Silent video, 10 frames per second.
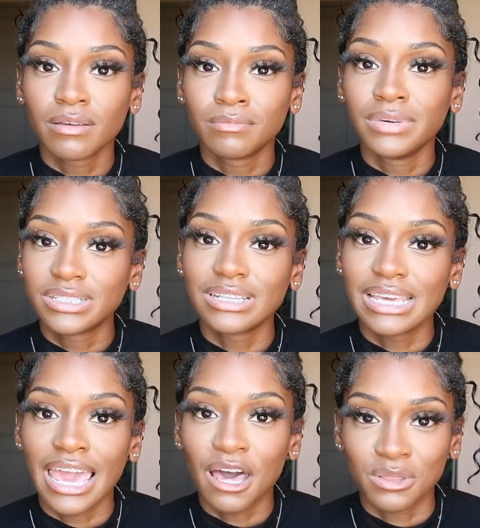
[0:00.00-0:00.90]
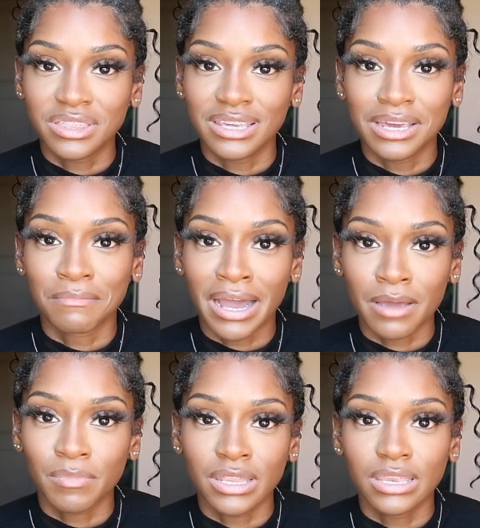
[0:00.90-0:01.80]
mentally healthy in my
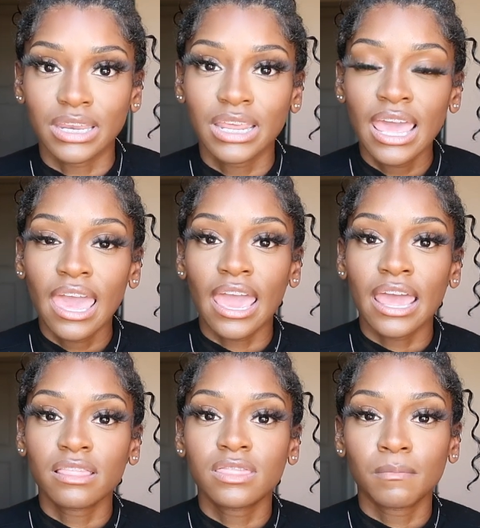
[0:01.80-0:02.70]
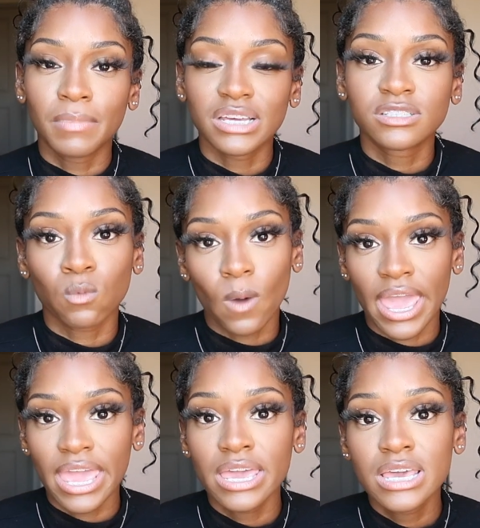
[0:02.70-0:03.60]
opinion. And the best
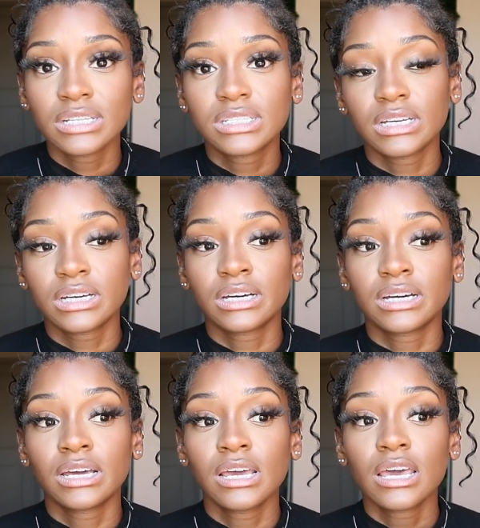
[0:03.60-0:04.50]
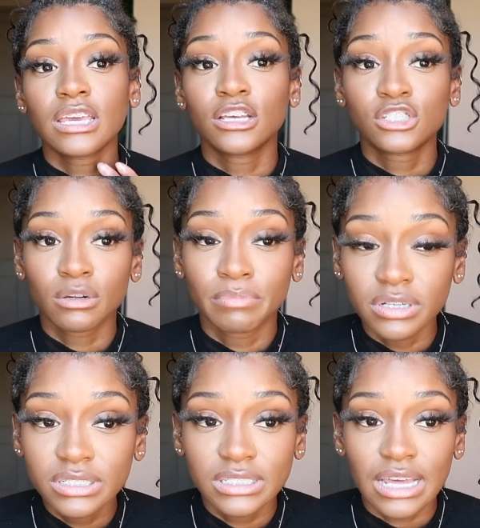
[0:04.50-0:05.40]
way to get your
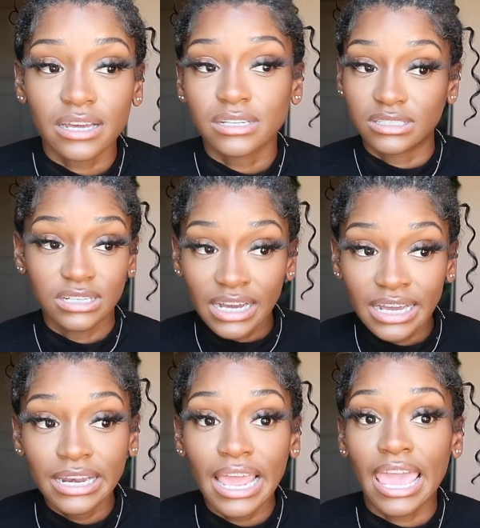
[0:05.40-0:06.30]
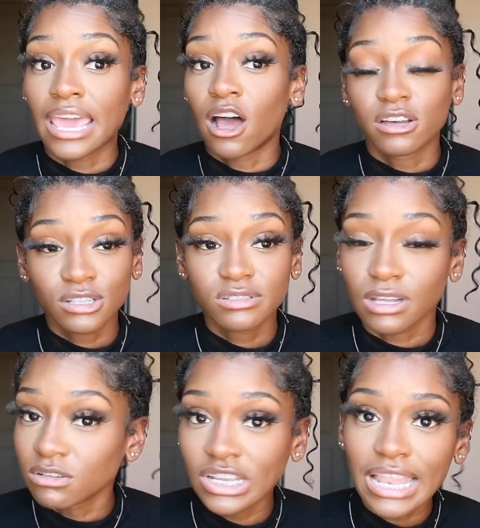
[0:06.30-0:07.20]
books done and also
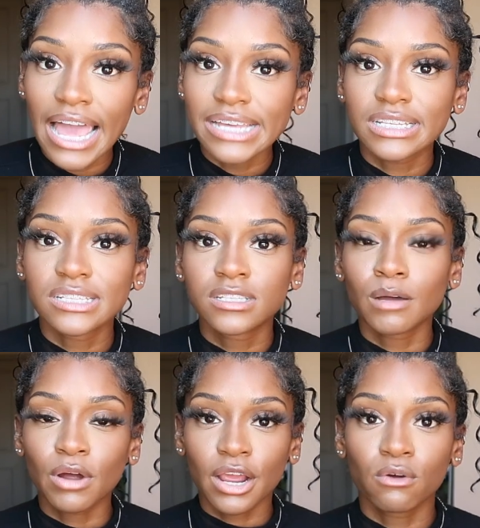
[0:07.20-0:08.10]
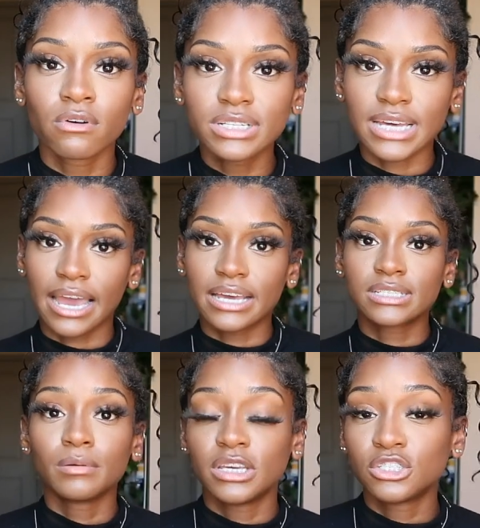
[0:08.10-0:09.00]
socialize is to prioritize.
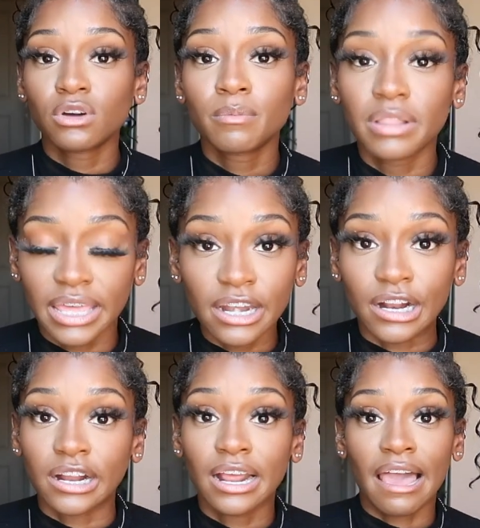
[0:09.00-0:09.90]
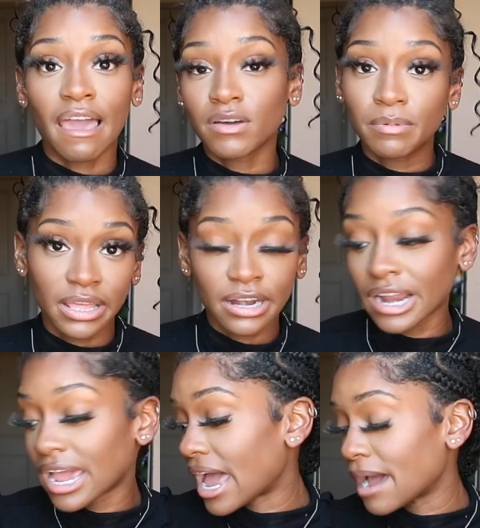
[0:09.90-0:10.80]
Get you a planner. I have a planner
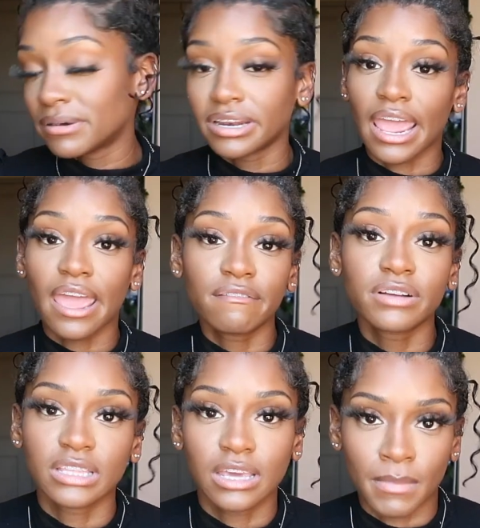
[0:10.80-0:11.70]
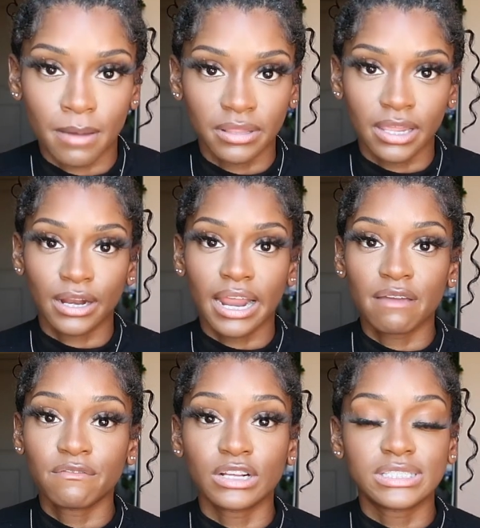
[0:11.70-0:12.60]
and I put everything in my planner,
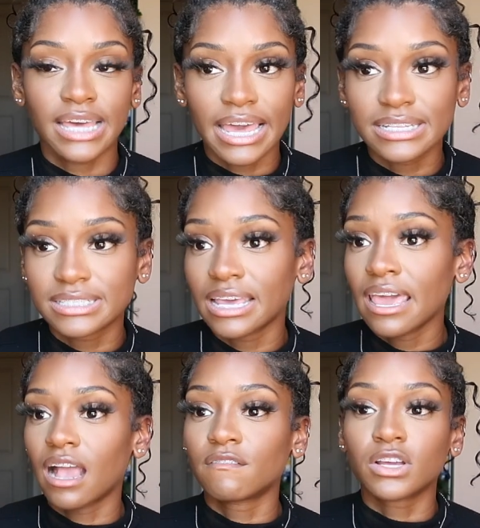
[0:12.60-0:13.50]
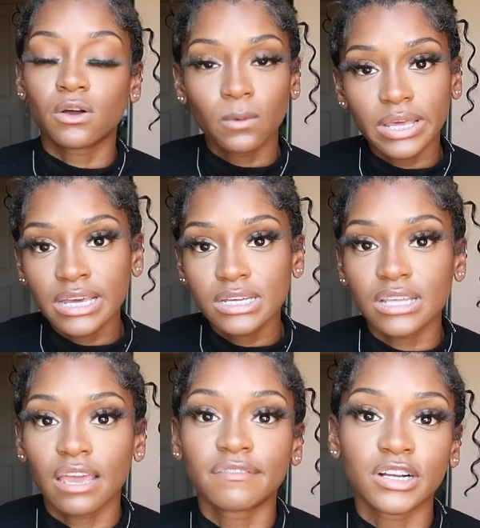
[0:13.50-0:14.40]
every test, every quiz,
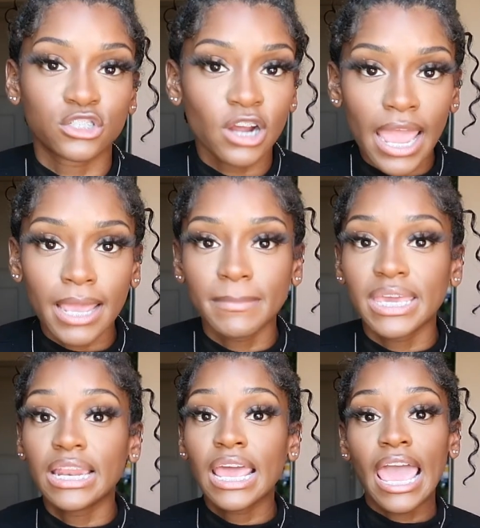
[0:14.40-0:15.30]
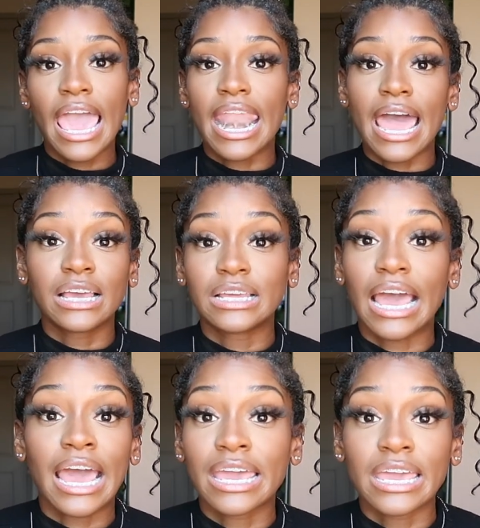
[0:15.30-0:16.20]
every track meet, and
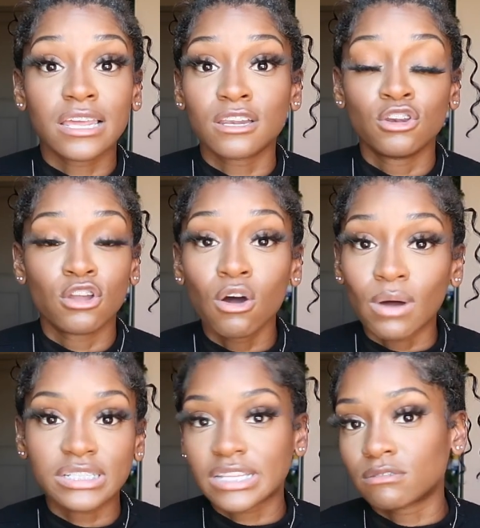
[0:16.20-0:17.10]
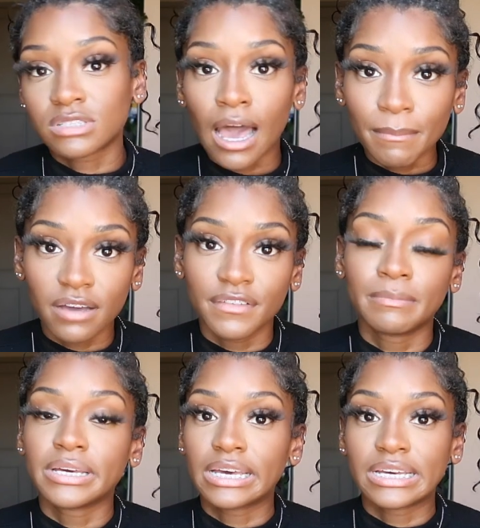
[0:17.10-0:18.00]
I know I stay on top of
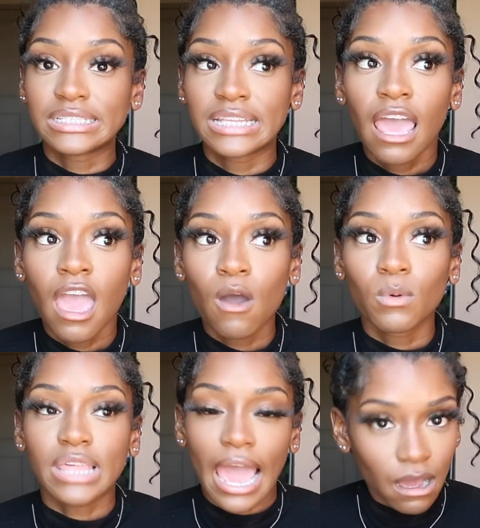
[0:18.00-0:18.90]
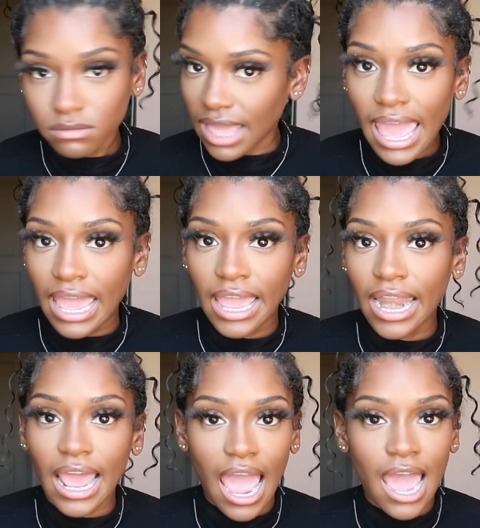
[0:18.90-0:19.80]
it because without
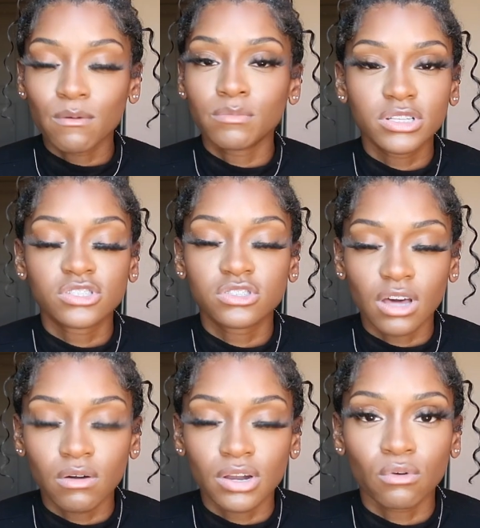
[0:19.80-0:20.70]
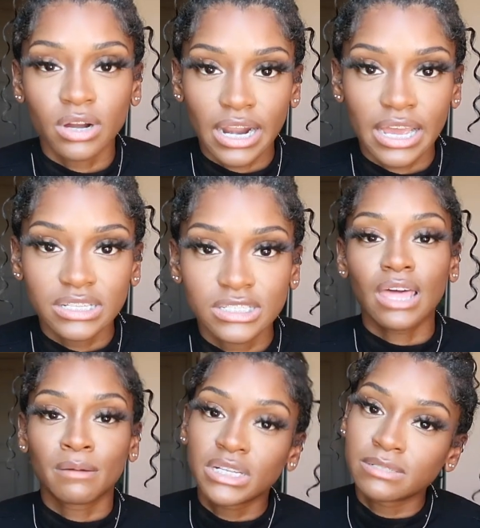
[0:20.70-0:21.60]
that, I will be so unorganized.
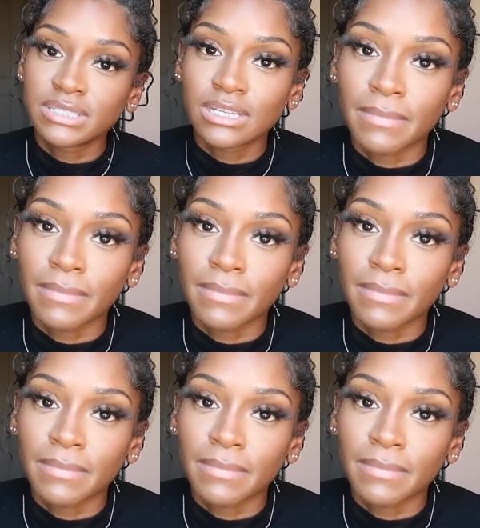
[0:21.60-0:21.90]
That brings me to